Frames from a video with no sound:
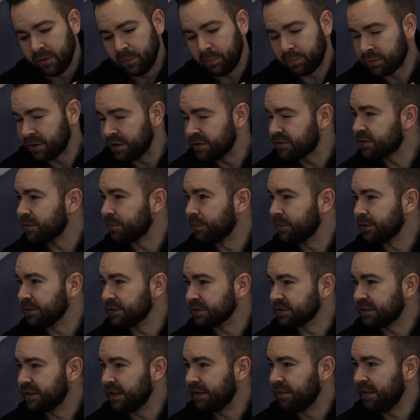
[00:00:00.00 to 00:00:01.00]

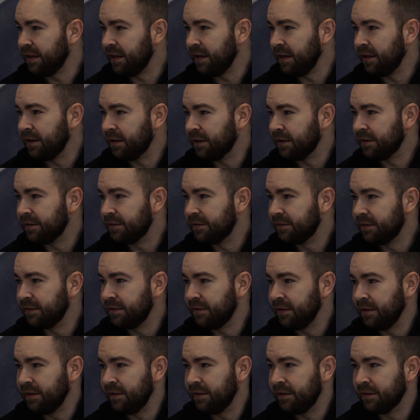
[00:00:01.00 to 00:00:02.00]
principles that
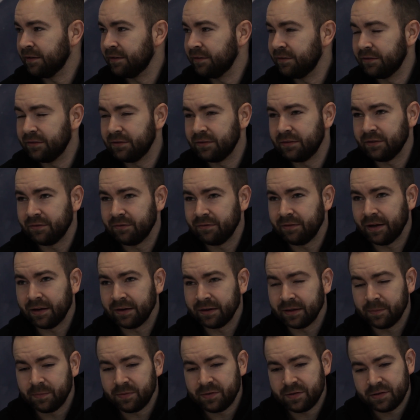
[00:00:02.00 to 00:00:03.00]
they
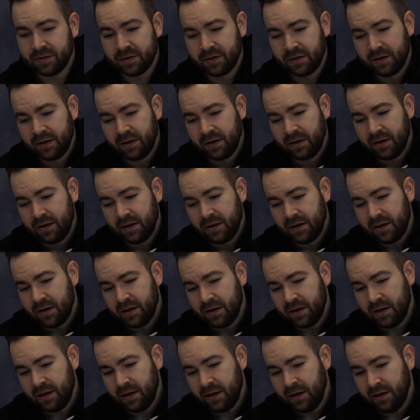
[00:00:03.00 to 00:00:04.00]
developed
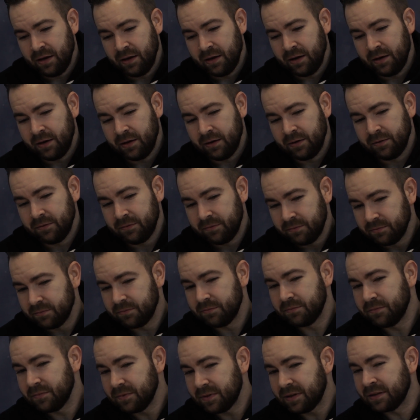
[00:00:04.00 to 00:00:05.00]
and
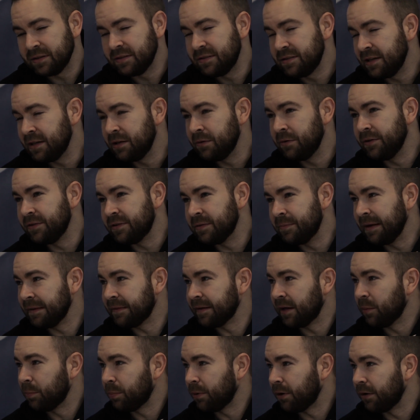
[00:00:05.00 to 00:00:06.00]
continuing to make
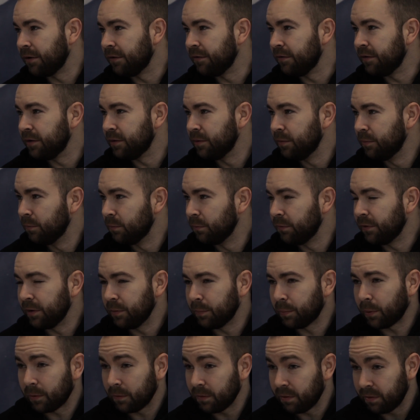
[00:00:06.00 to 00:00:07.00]
that a part of
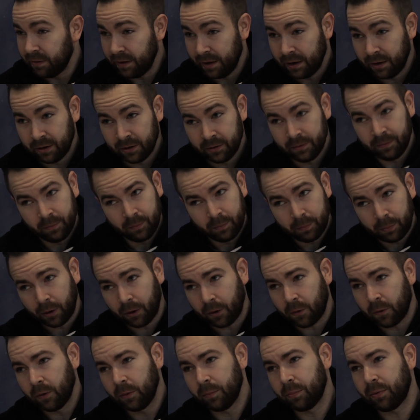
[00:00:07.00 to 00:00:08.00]
their
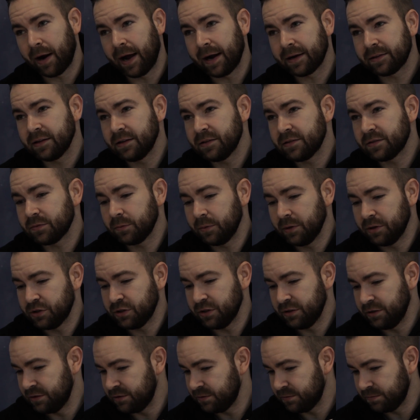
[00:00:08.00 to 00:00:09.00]
parkour practice, which
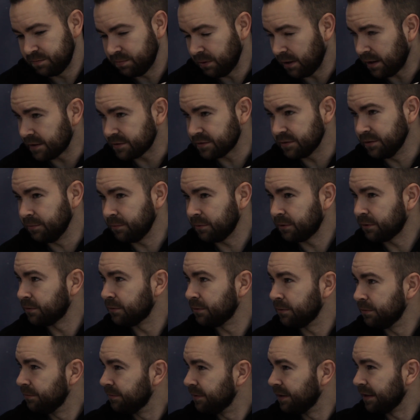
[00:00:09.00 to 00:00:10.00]
is awesome,
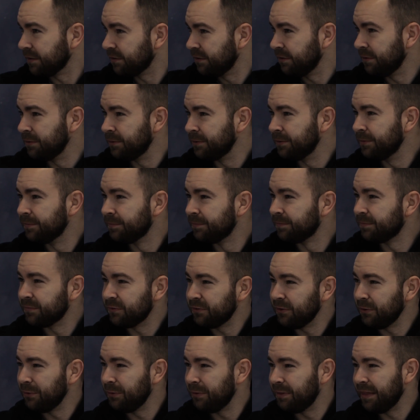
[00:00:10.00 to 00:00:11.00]
cool. Like do
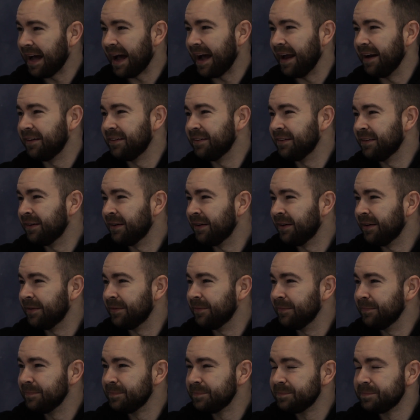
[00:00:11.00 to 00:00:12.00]
that.
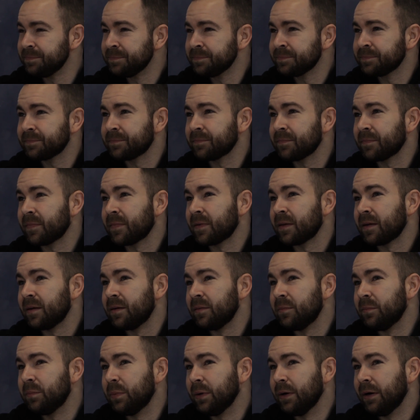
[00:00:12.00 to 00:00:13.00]

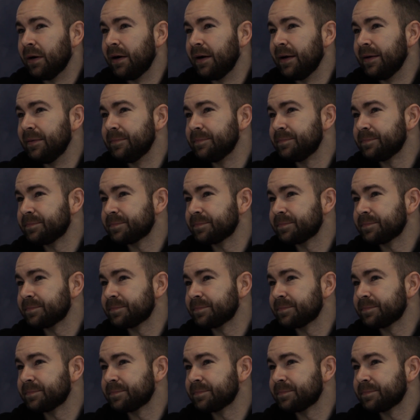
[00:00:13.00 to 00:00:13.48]
But